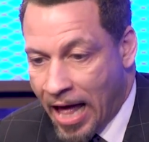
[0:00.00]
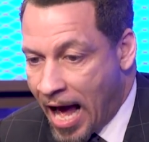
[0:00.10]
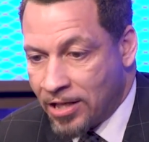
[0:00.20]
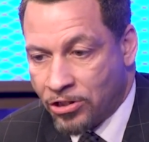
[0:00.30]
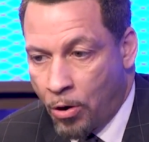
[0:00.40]

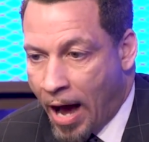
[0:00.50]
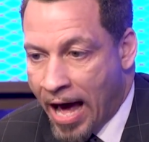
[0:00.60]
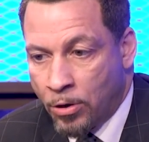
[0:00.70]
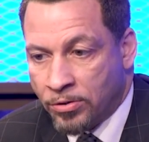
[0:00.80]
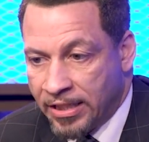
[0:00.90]
Lonzo,
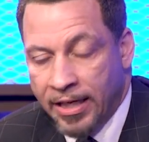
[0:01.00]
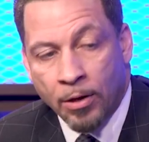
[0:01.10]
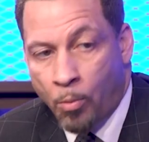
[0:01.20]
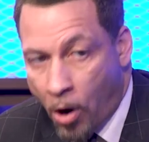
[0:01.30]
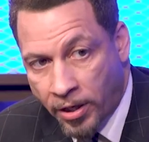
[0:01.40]
I don't see
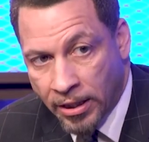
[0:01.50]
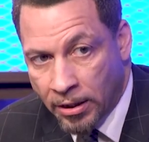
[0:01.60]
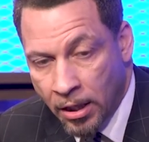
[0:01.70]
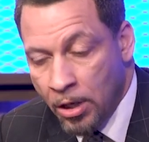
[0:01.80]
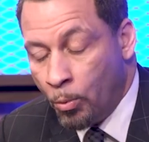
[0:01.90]
it working.